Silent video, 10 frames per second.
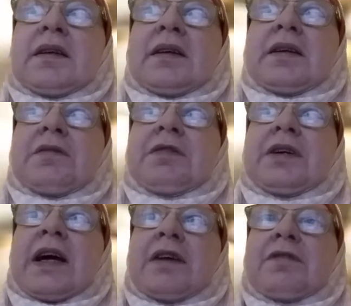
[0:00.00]
if you
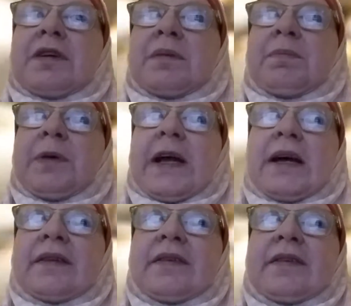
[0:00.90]
have
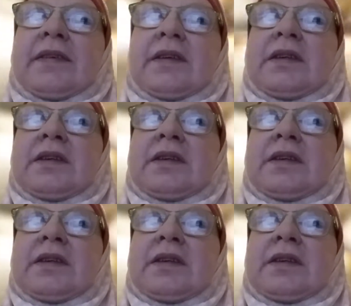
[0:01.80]
pets,